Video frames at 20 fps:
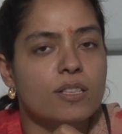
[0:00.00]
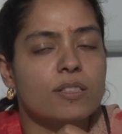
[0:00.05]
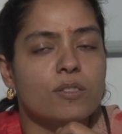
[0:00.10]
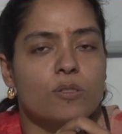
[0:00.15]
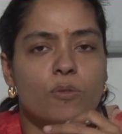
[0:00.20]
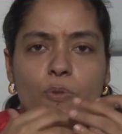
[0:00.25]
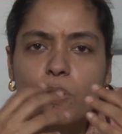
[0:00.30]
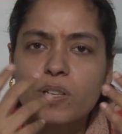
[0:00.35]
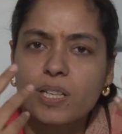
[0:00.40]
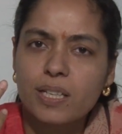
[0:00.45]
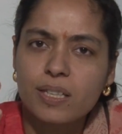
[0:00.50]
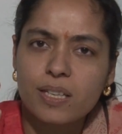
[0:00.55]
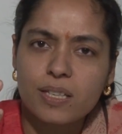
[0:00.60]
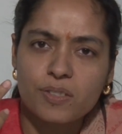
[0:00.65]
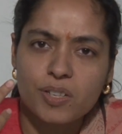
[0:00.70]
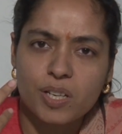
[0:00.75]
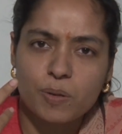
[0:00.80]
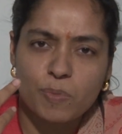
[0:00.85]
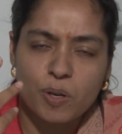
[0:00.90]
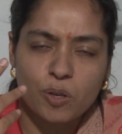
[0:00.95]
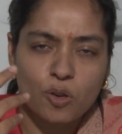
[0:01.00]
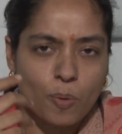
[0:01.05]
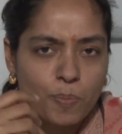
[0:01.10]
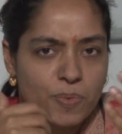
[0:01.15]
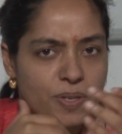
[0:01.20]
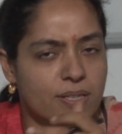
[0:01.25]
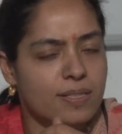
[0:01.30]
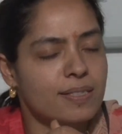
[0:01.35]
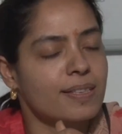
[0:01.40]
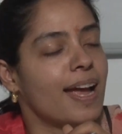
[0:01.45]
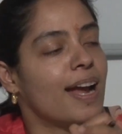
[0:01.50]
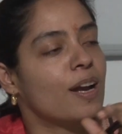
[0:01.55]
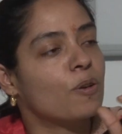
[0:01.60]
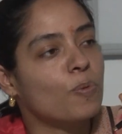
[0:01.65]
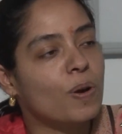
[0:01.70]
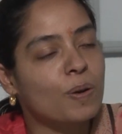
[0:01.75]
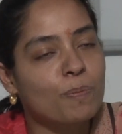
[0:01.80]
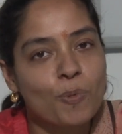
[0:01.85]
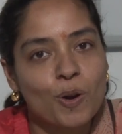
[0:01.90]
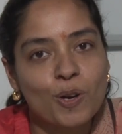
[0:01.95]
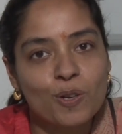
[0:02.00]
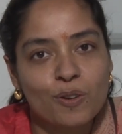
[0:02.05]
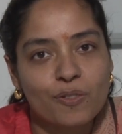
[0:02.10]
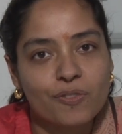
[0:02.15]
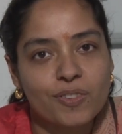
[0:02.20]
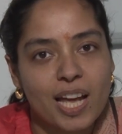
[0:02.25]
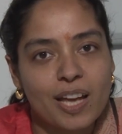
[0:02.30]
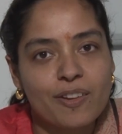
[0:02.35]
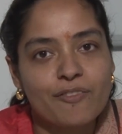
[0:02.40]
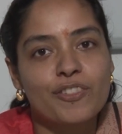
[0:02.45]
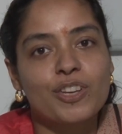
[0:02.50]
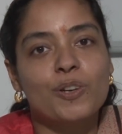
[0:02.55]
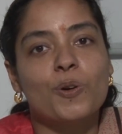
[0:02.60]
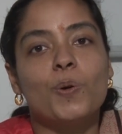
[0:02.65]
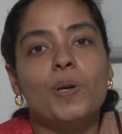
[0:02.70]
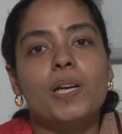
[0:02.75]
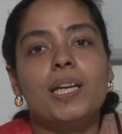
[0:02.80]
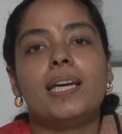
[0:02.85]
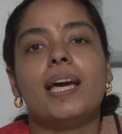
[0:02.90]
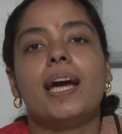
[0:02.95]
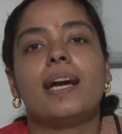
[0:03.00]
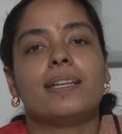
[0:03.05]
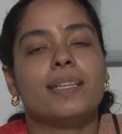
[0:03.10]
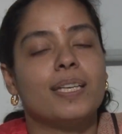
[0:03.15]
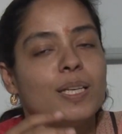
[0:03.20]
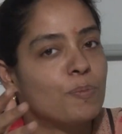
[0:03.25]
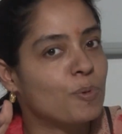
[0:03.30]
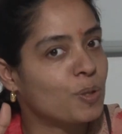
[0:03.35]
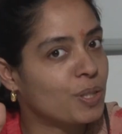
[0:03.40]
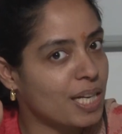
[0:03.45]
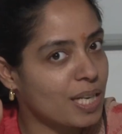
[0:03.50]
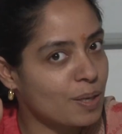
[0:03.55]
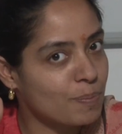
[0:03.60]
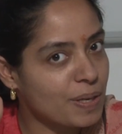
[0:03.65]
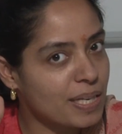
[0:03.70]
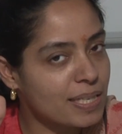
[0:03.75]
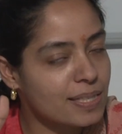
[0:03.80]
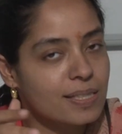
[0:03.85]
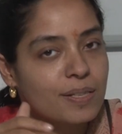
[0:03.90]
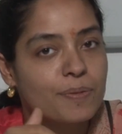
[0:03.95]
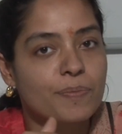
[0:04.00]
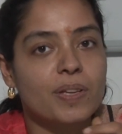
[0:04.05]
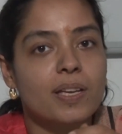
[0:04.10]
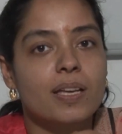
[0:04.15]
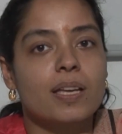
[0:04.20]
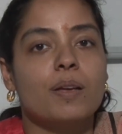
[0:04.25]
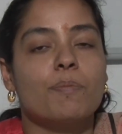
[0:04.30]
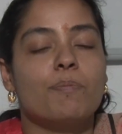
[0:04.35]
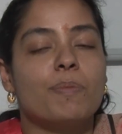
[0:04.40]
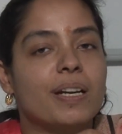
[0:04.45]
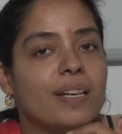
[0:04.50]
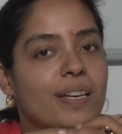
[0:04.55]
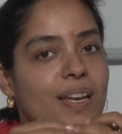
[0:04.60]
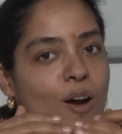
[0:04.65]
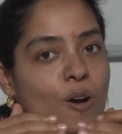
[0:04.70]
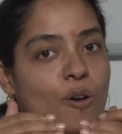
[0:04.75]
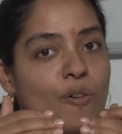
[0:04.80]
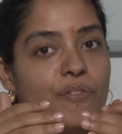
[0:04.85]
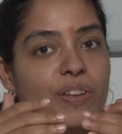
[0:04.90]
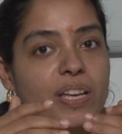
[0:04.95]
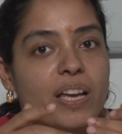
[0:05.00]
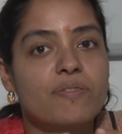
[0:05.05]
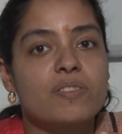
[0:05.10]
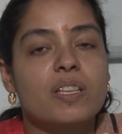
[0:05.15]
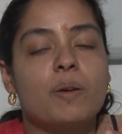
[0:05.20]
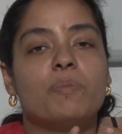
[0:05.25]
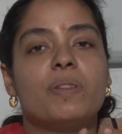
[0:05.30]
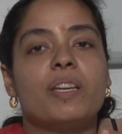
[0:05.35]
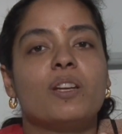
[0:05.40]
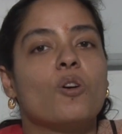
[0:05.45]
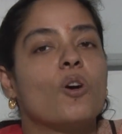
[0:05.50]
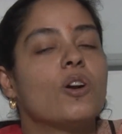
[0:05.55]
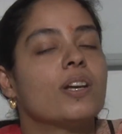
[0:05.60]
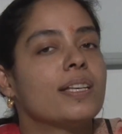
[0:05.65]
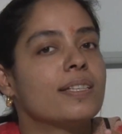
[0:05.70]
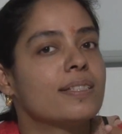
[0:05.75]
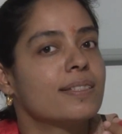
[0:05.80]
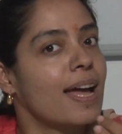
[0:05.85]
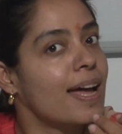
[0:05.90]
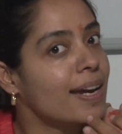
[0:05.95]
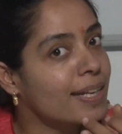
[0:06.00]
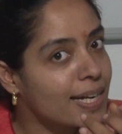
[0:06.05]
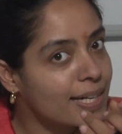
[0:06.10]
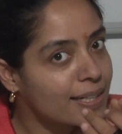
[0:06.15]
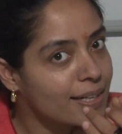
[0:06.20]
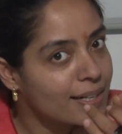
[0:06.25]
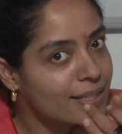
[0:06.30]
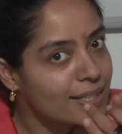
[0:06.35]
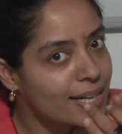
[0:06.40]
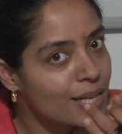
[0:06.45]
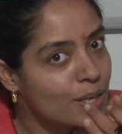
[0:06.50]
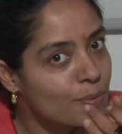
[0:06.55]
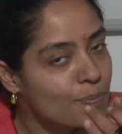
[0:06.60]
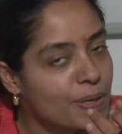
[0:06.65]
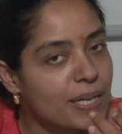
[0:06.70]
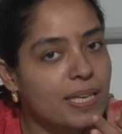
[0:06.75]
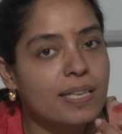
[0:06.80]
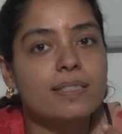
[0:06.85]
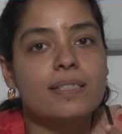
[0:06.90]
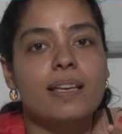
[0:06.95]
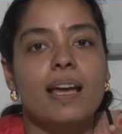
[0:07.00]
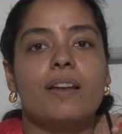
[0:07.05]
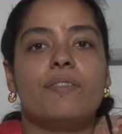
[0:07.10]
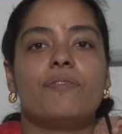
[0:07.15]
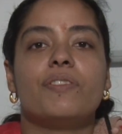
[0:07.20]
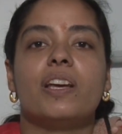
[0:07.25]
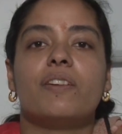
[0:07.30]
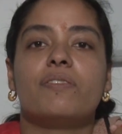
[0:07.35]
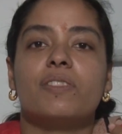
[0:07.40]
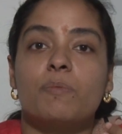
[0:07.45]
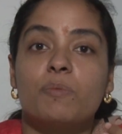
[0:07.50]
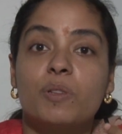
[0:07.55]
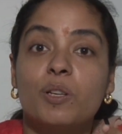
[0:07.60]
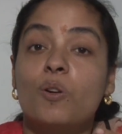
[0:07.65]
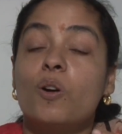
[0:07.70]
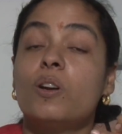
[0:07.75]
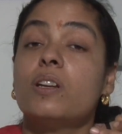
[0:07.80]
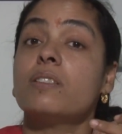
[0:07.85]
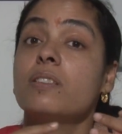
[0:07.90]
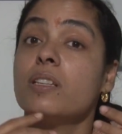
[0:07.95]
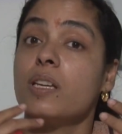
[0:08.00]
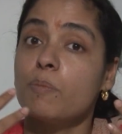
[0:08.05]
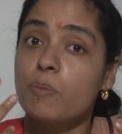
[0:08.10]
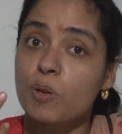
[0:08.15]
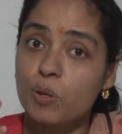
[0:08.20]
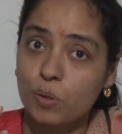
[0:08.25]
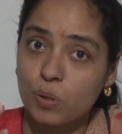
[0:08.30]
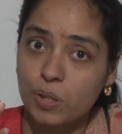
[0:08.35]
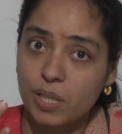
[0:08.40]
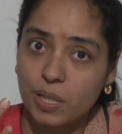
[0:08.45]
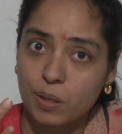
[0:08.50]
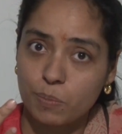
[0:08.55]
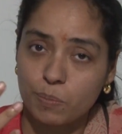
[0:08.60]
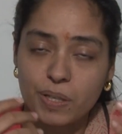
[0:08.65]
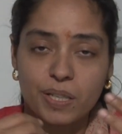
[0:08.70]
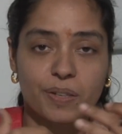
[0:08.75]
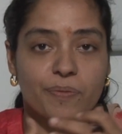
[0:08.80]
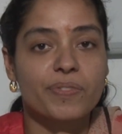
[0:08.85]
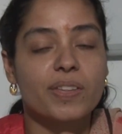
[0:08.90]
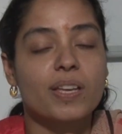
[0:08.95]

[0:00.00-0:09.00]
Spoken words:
So what are these treatment options? At one point of time, we only had chemotherapies, but now we have something called as targeted therapies, and we have something called as immunotherapy.